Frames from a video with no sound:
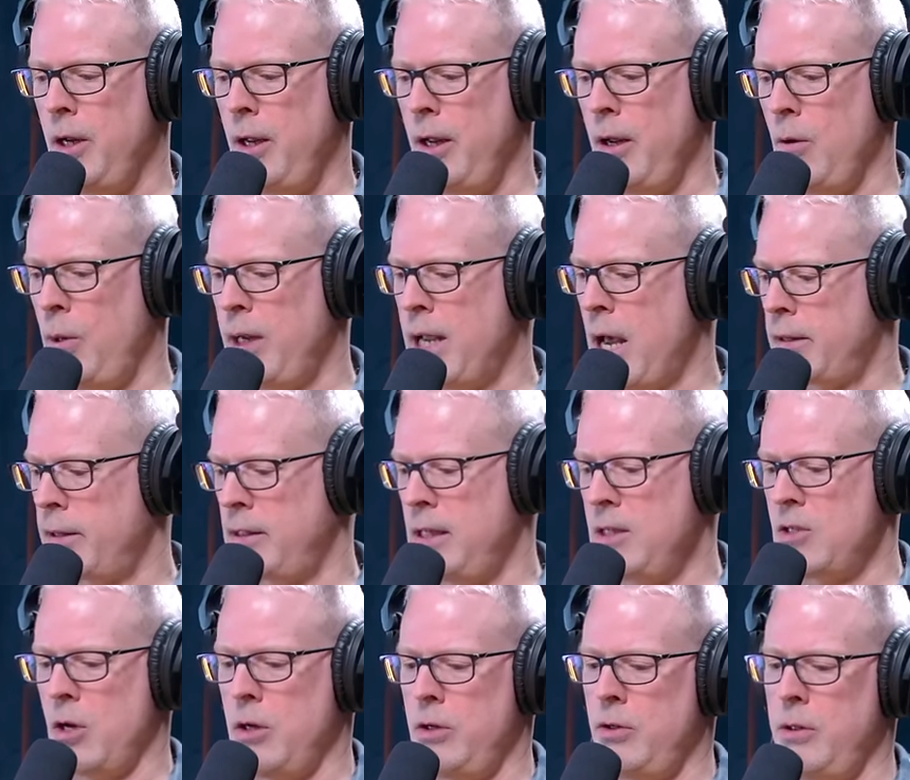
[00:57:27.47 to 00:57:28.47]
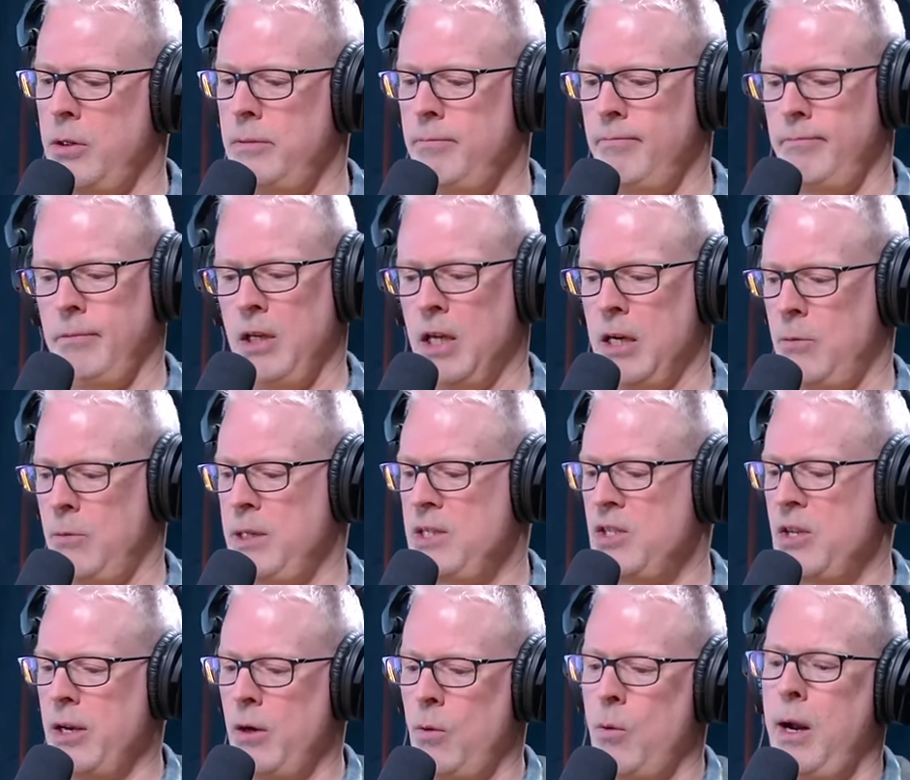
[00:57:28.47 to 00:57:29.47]
And we got these 100, you know, we
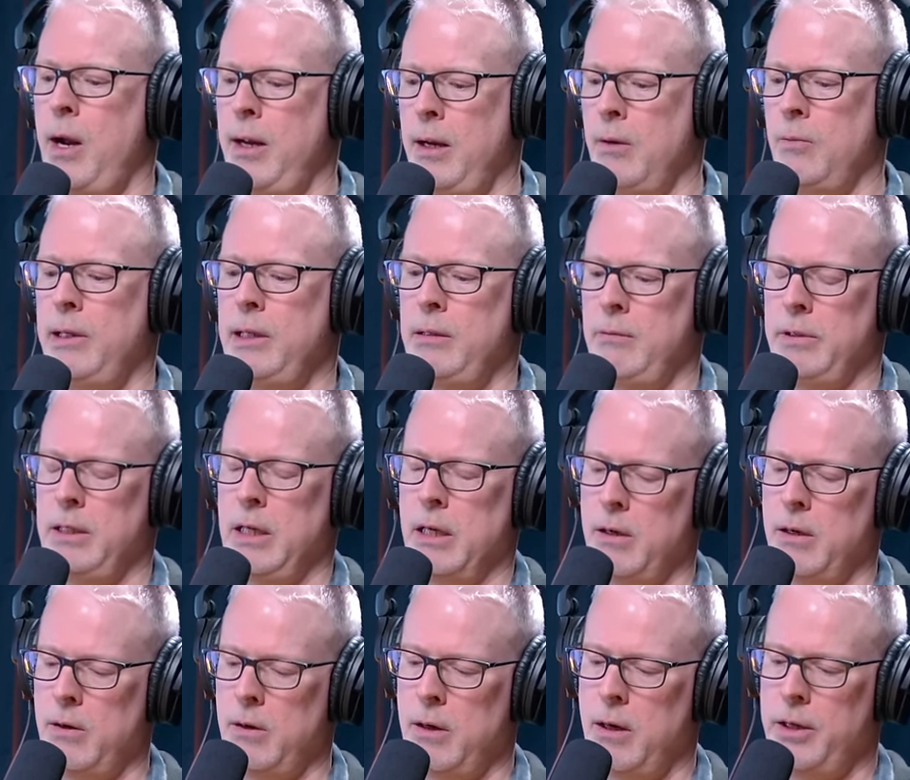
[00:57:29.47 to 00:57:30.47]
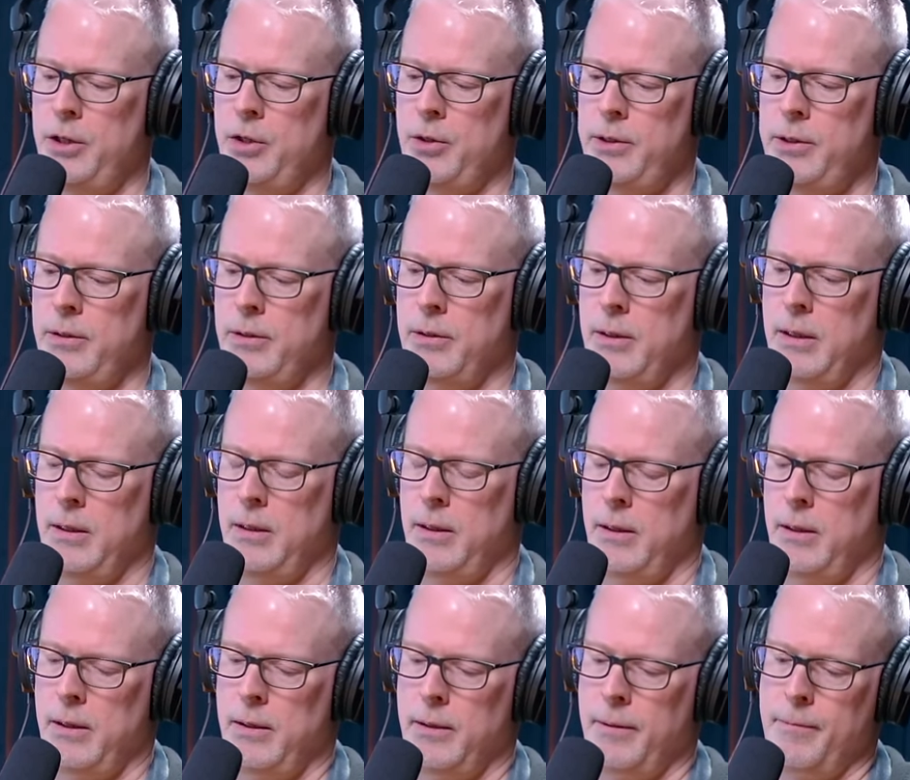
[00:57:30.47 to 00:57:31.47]
sent away, and we, you know, 100
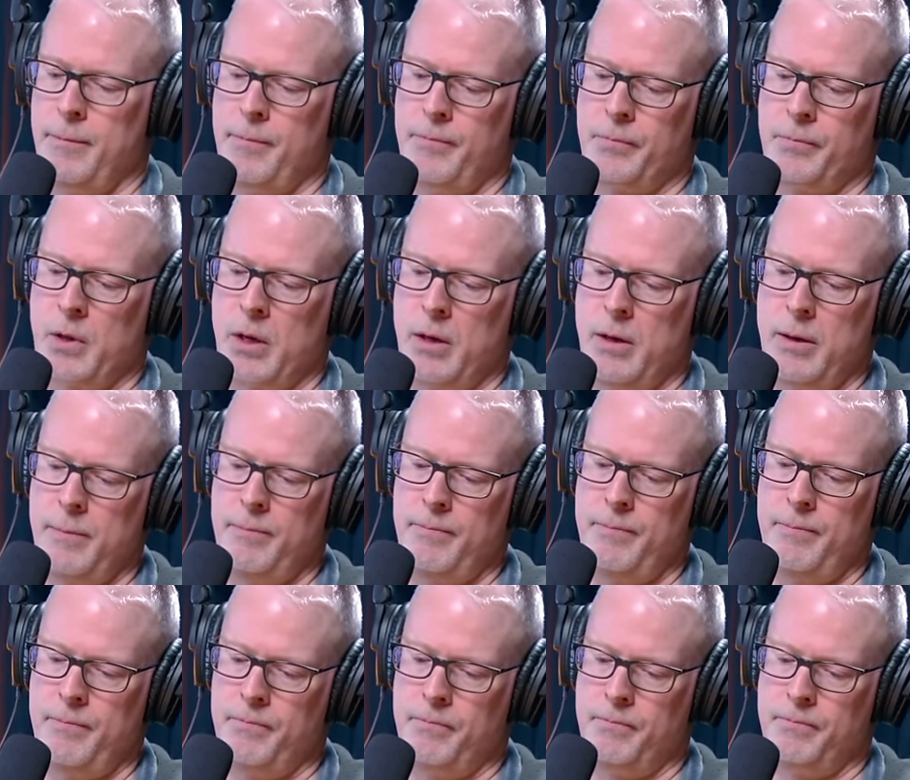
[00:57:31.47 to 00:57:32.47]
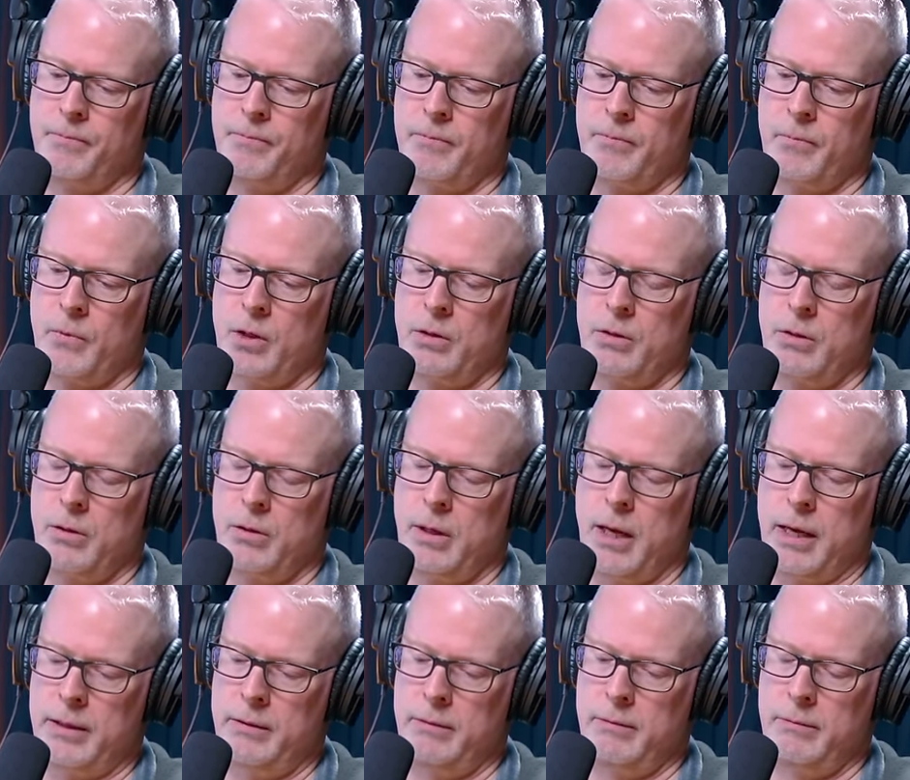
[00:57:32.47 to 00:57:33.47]

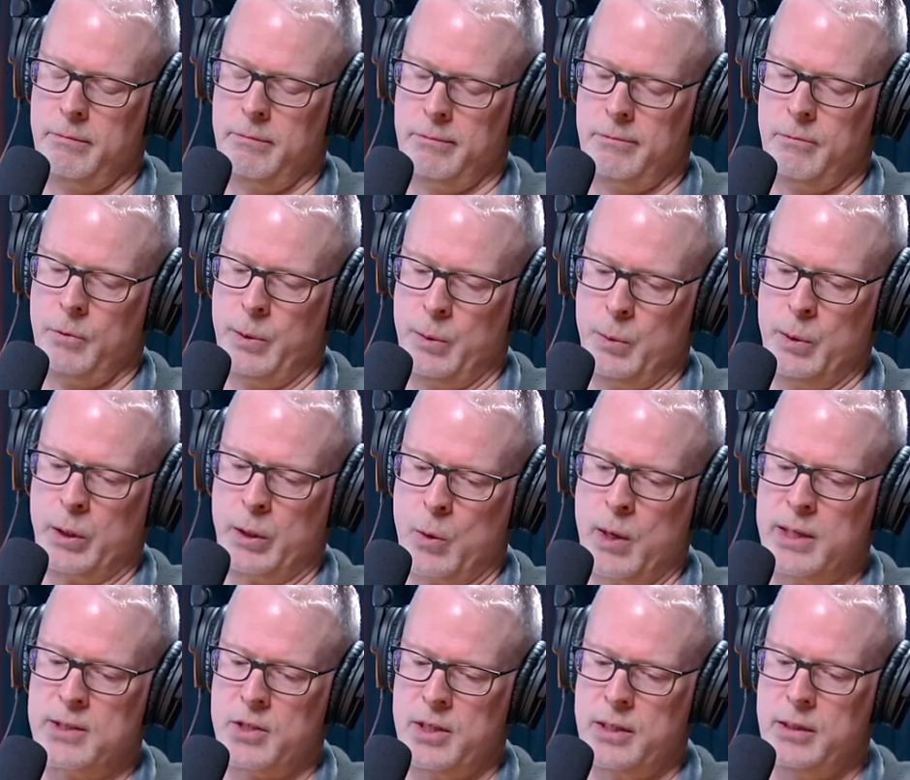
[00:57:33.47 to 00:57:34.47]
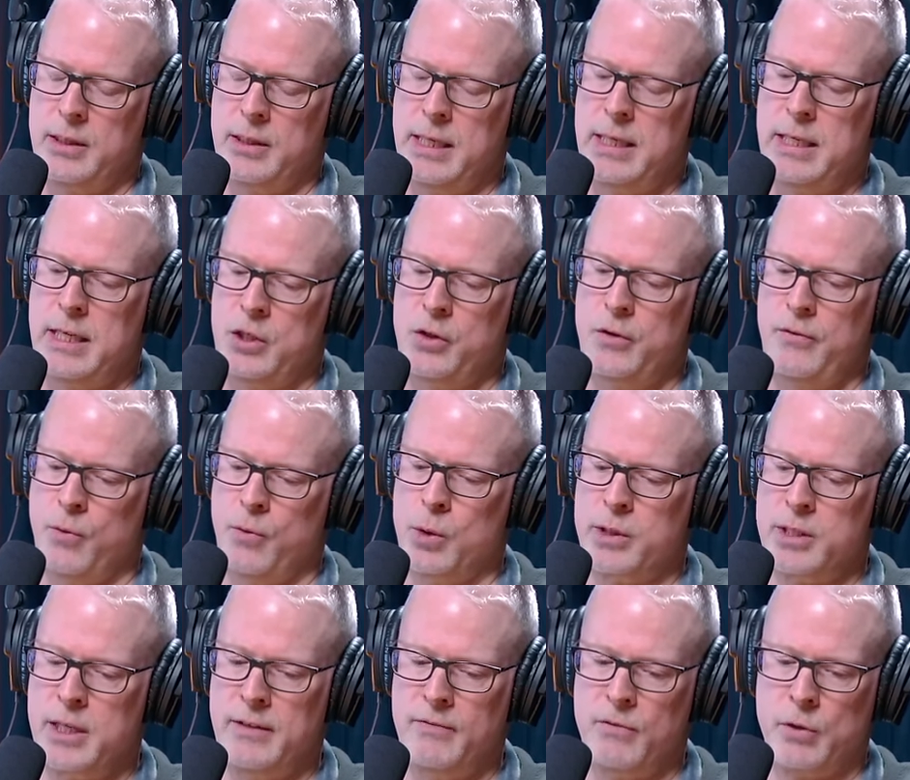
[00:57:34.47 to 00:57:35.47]
we requested the
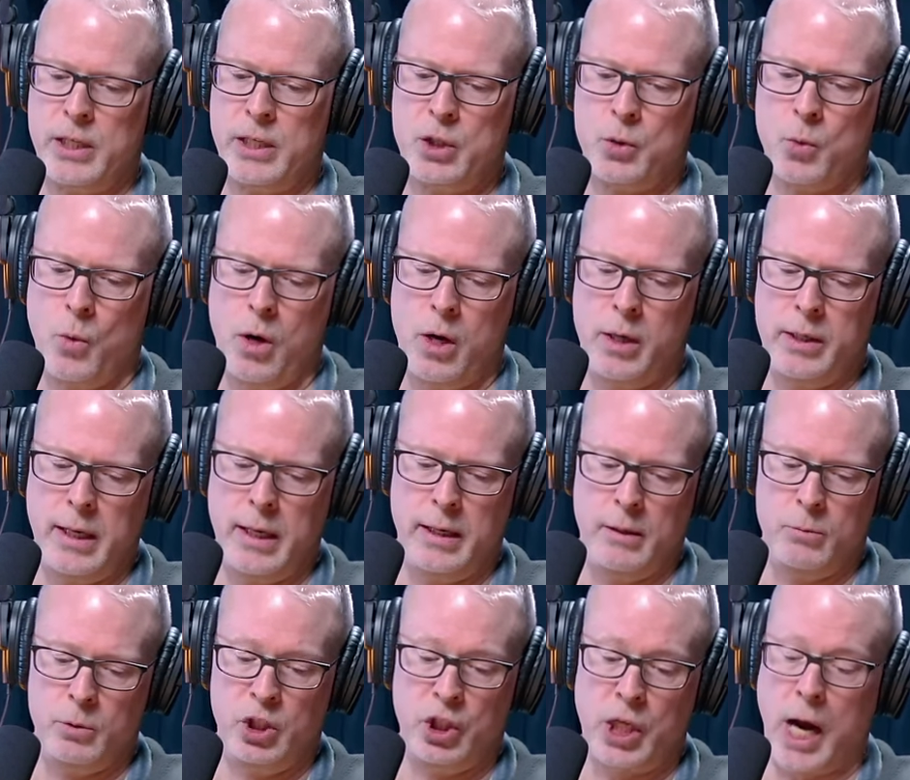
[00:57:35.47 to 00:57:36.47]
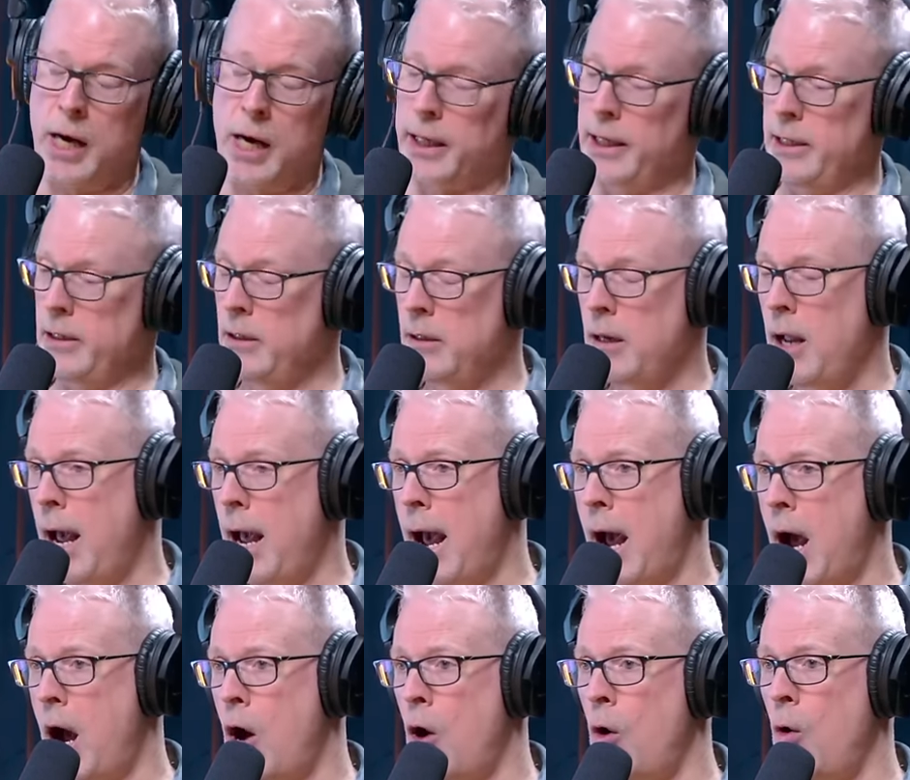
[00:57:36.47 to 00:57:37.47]
DD-214 for each one. And it was shocking
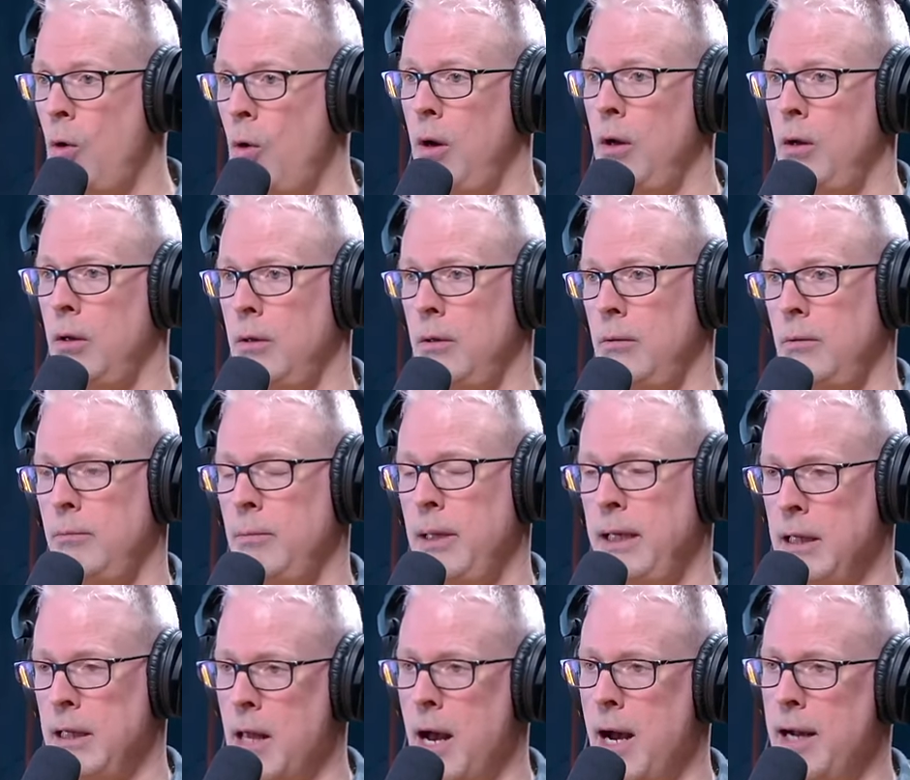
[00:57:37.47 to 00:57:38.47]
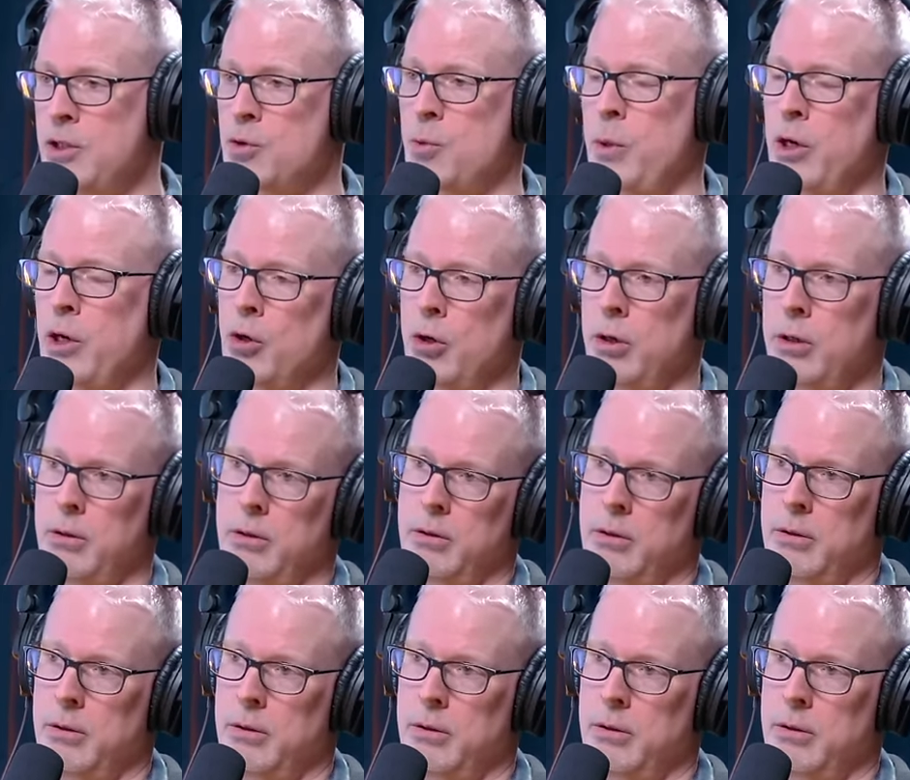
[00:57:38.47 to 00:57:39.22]
how many lies we heard.